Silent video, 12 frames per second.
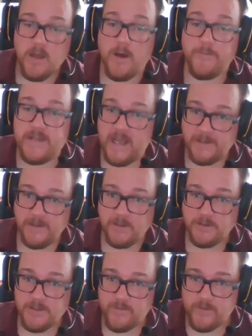of
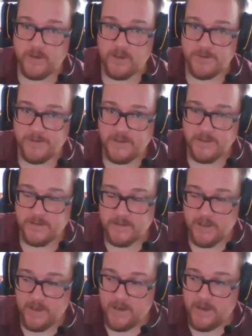technical
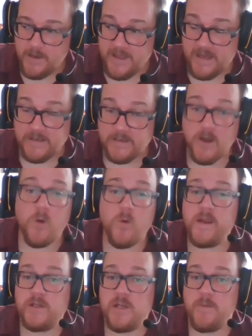difficulties that in no
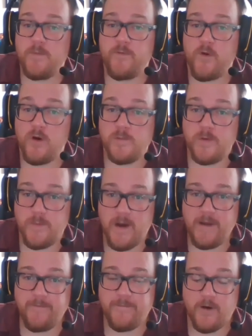way, shape, or form are
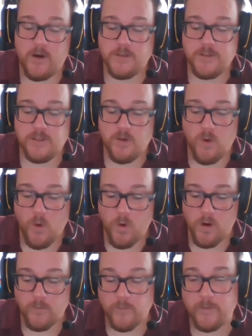my fault
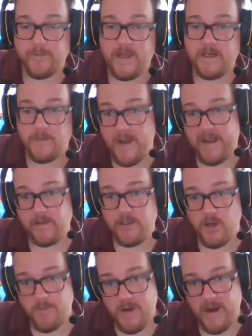or reflect
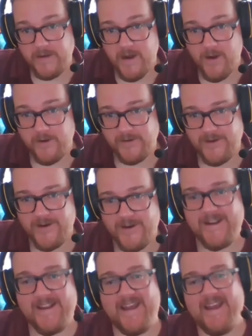badly on my character.
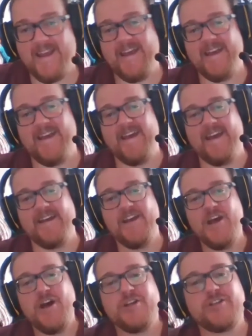
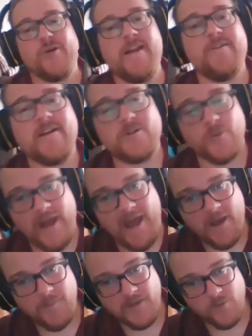So anyways, what
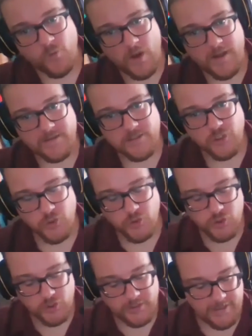happened was
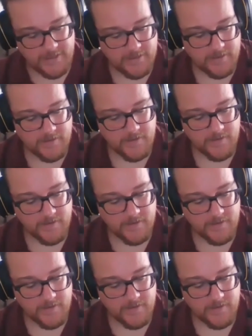usually